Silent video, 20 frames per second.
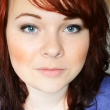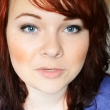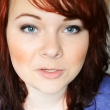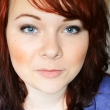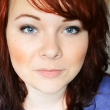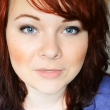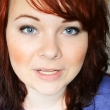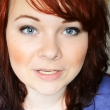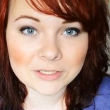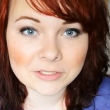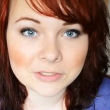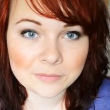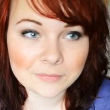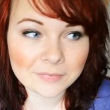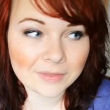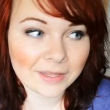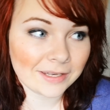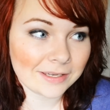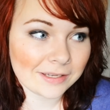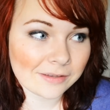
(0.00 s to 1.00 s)

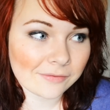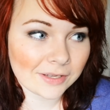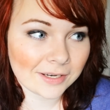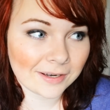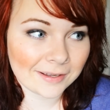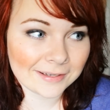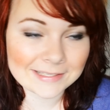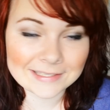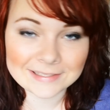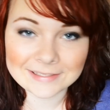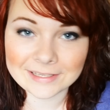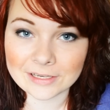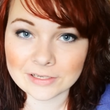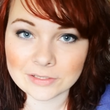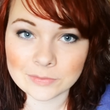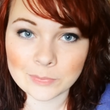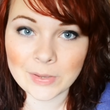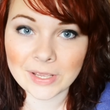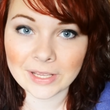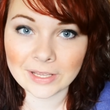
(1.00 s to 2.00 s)
gymnasium that Eva and I decided
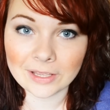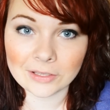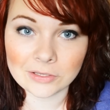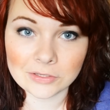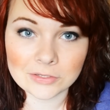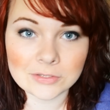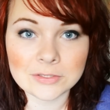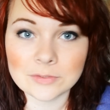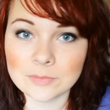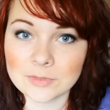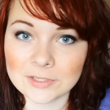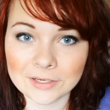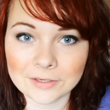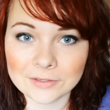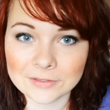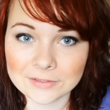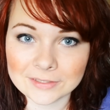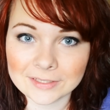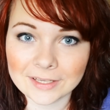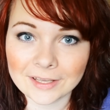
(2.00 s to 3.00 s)
to make a YouTube
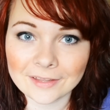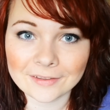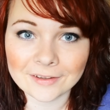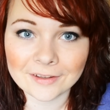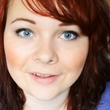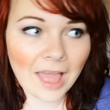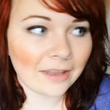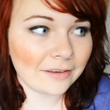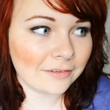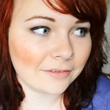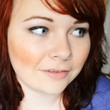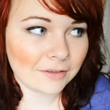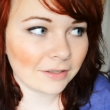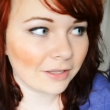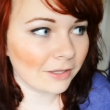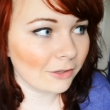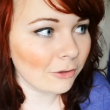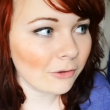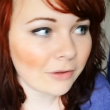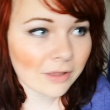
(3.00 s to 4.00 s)
channel together. And
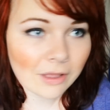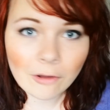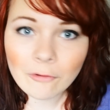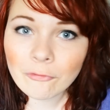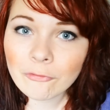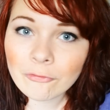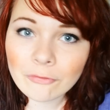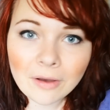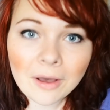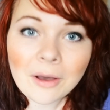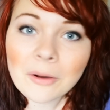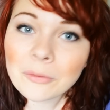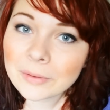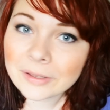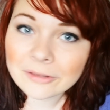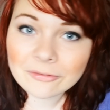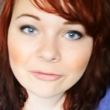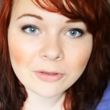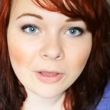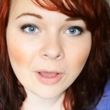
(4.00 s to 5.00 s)
Look how far
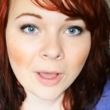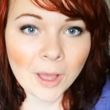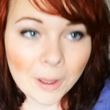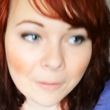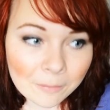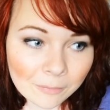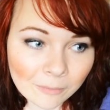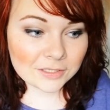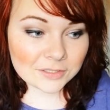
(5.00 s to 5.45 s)
we've come.